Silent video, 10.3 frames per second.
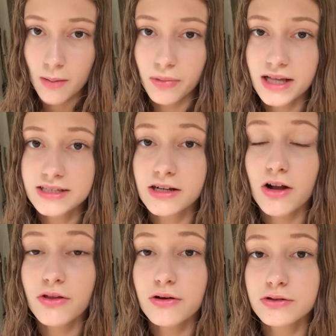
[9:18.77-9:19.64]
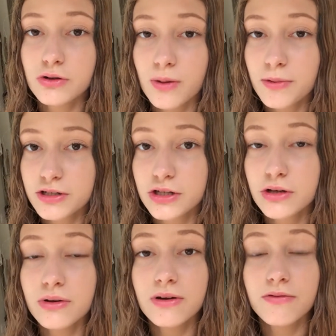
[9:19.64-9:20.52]
Blessed are those who are
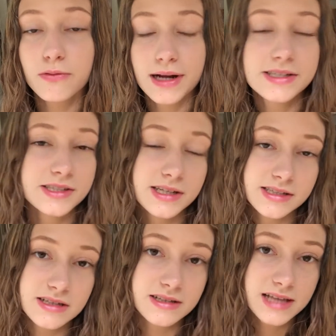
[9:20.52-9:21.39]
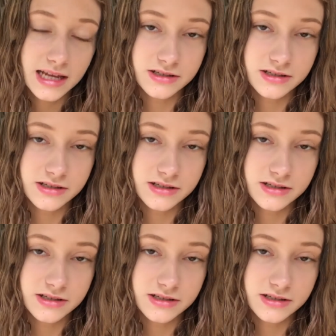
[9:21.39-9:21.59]
persecuted for righteousness' sake,